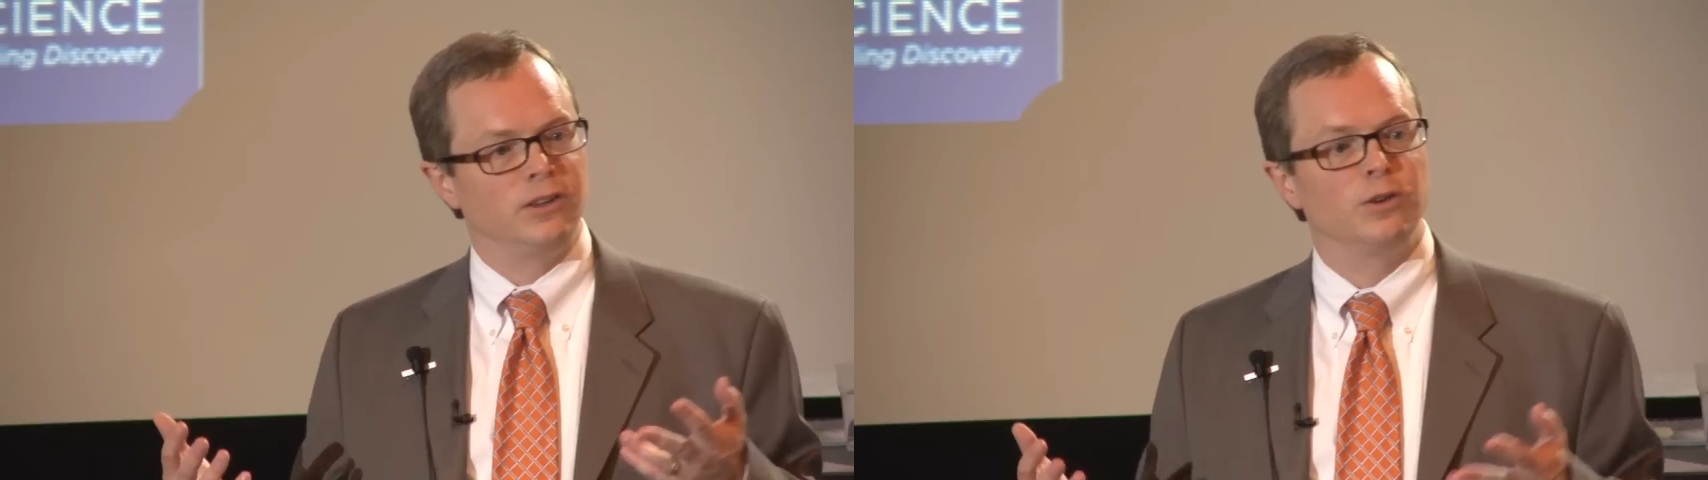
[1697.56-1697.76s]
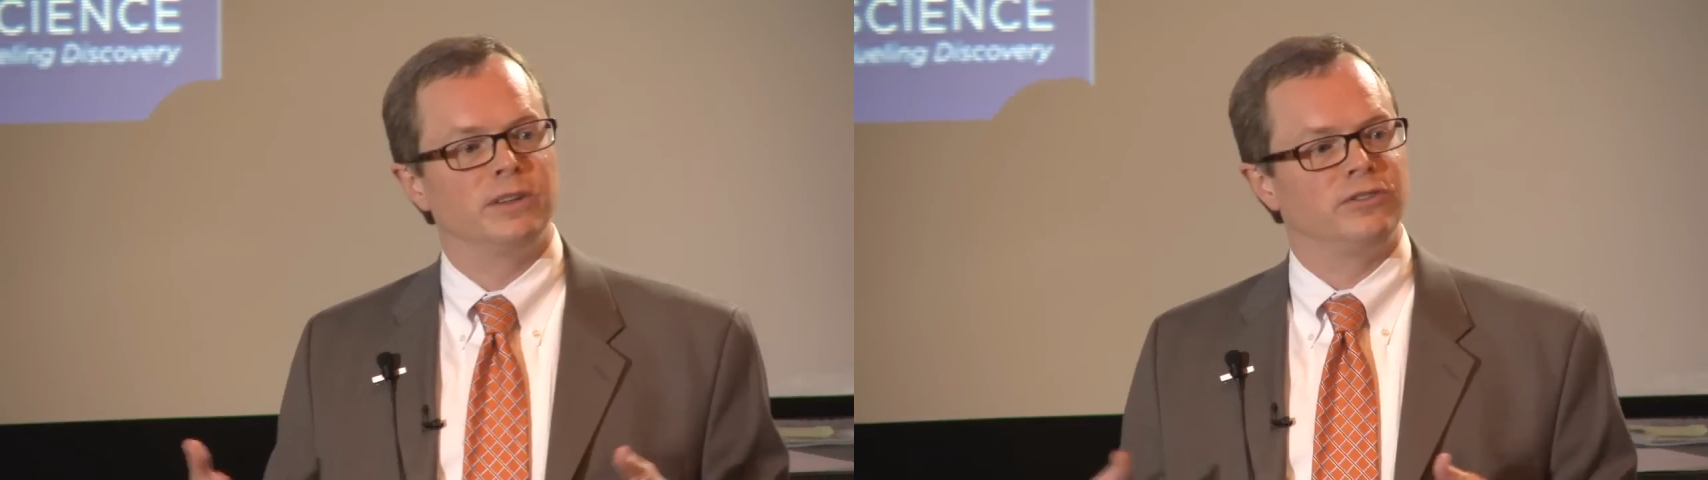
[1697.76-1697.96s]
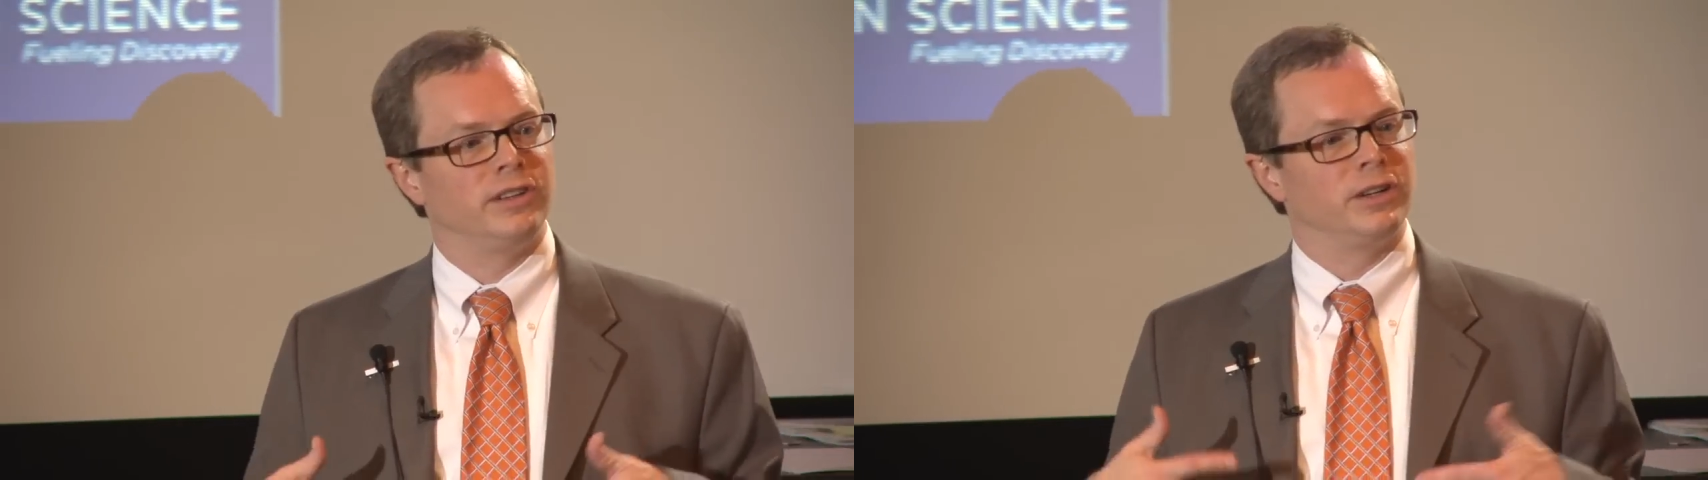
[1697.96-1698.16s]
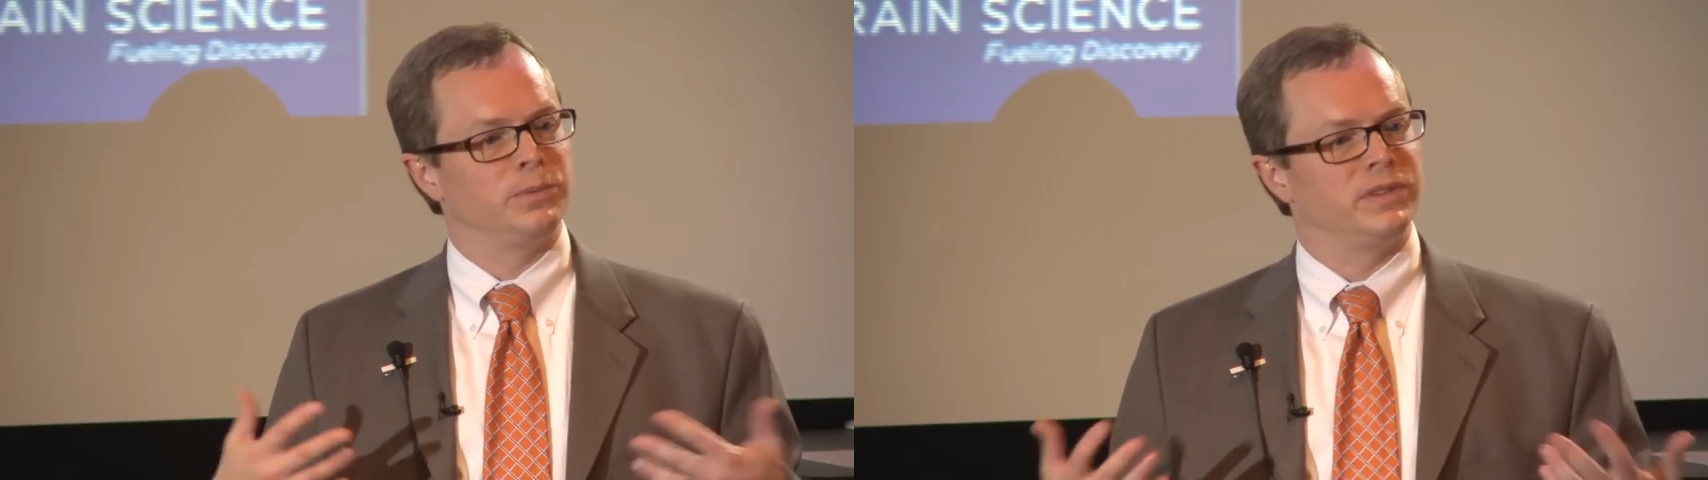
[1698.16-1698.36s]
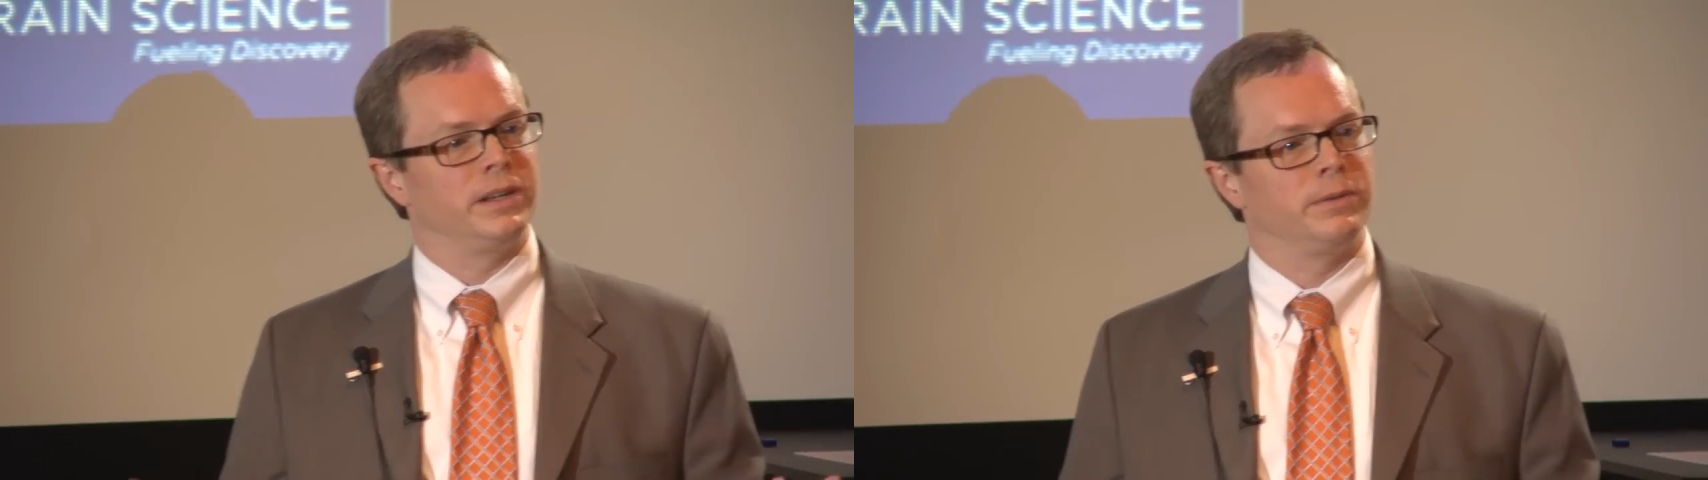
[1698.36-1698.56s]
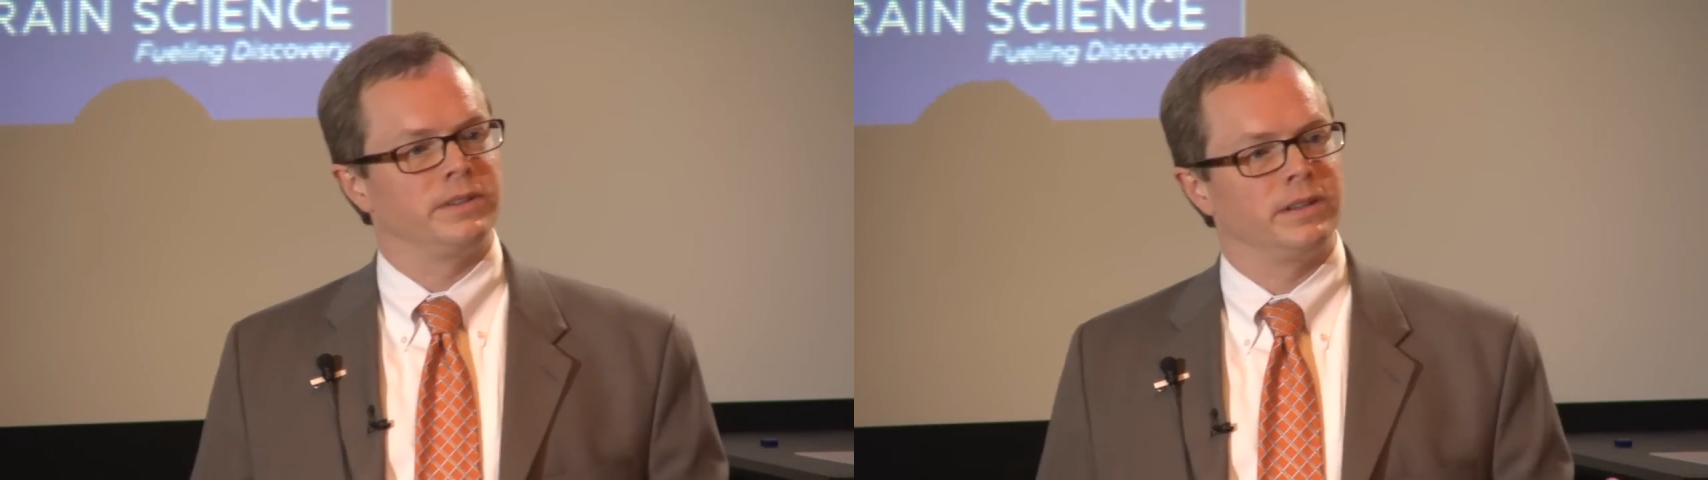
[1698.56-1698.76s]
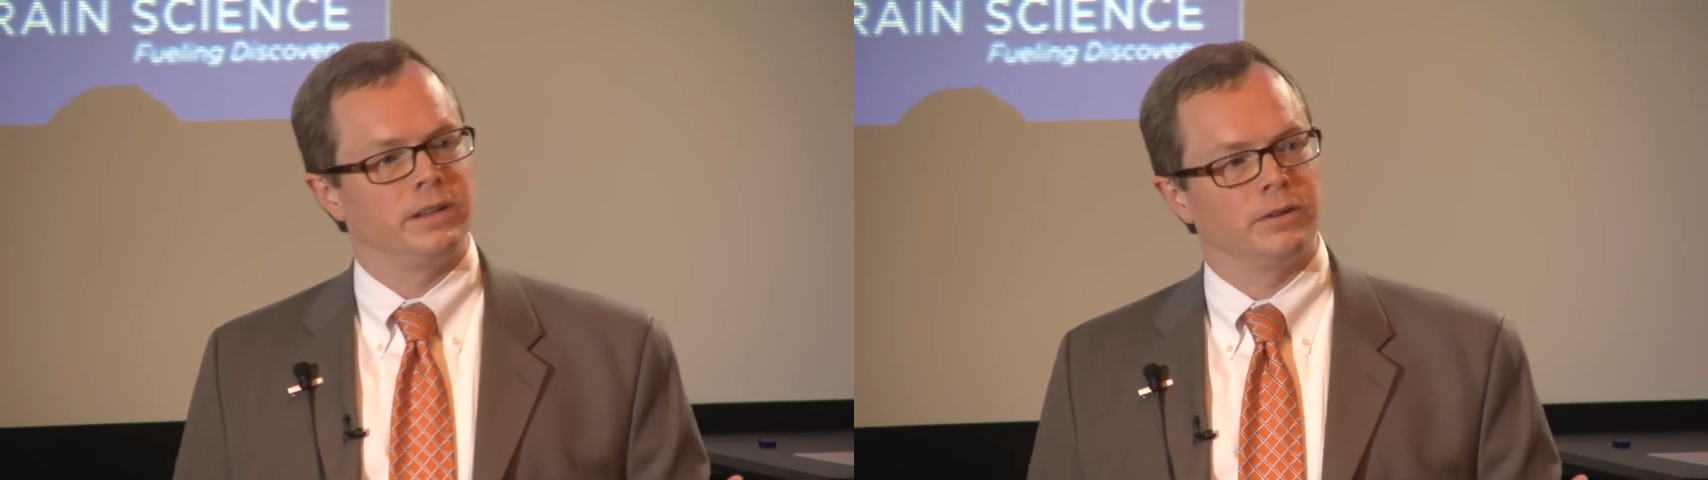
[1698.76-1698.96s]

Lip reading: human genome sequencing.